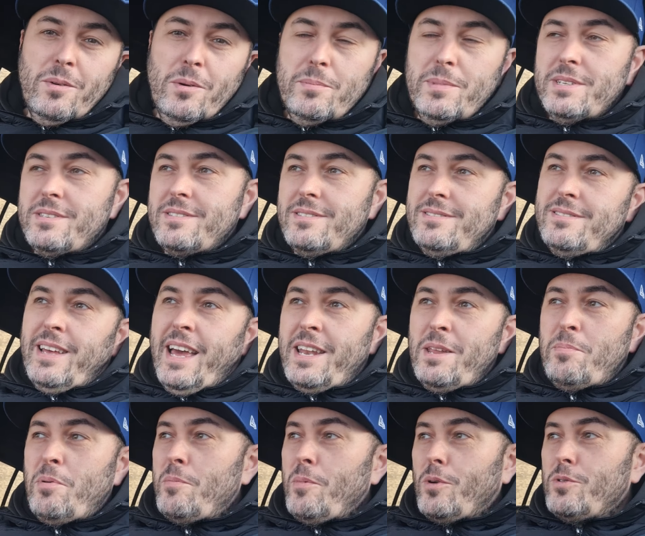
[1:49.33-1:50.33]
They want me to,
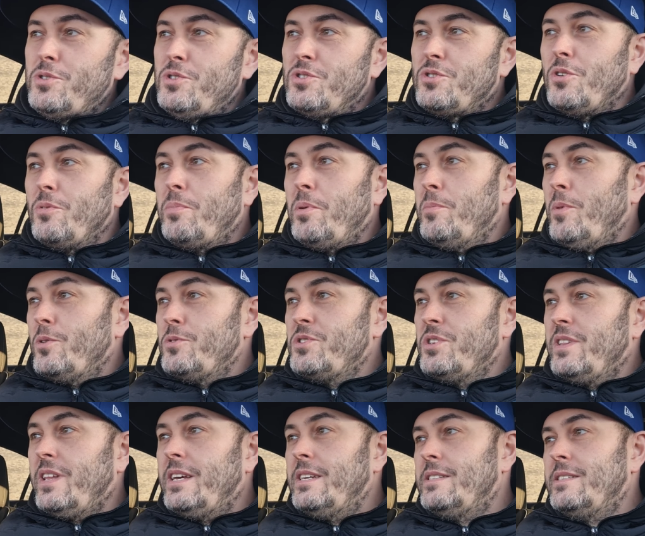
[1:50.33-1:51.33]
any promotion is good
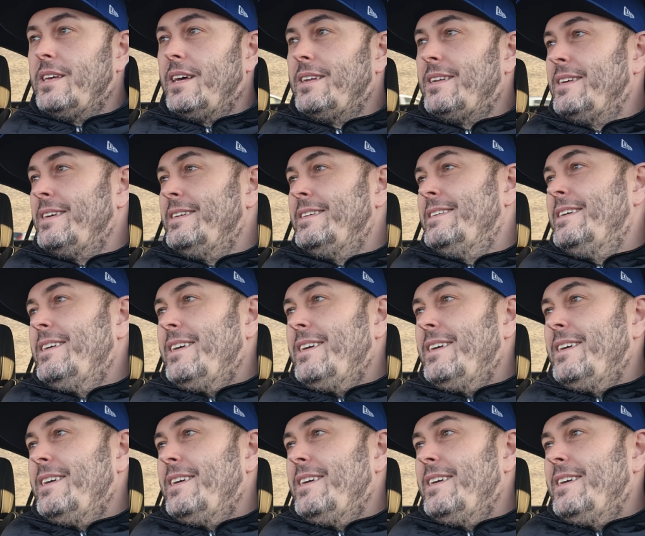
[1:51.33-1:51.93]
promotion, they said.